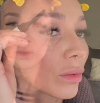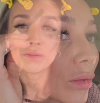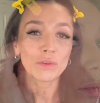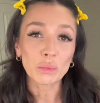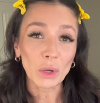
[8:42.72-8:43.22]

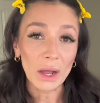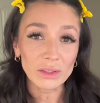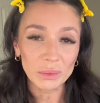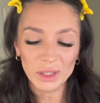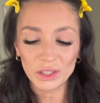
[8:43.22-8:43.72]
For brows,
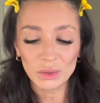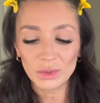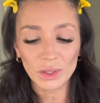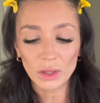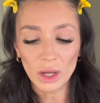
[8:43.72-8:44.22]
I'm gonna use
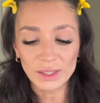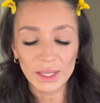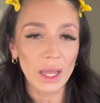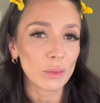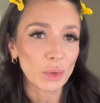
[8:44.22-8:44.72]
the
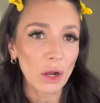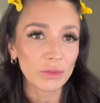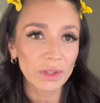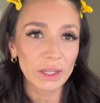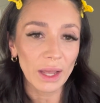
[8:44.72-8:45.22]
Glossier Brow
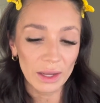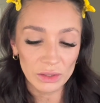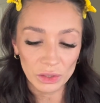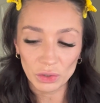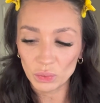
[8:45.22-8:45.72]
Flick as
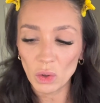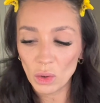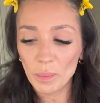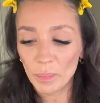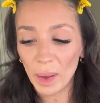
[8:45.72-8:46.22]

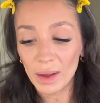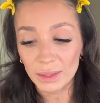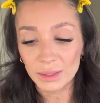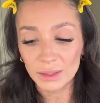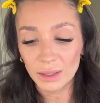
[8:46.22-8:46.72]
usual,
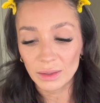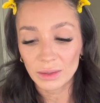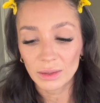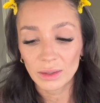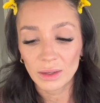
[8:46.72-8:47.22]
but
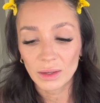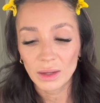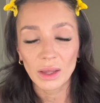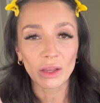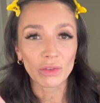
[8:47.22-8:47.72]

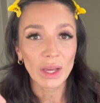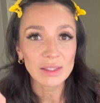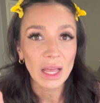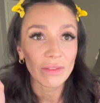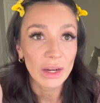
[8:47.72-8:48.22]
if you guys
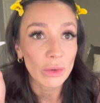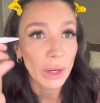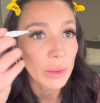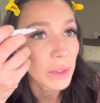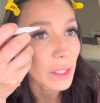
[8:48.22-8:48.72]
have any
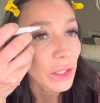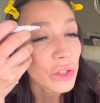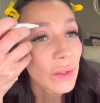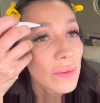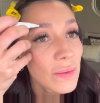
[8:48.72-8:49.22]

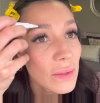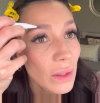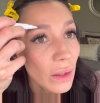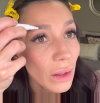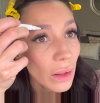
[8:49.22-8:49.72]
recommendations,
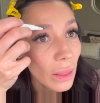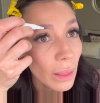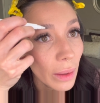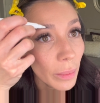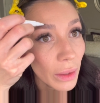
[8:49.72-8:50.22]

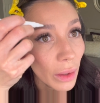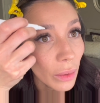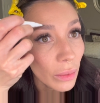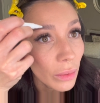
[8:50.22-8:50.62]
let me know.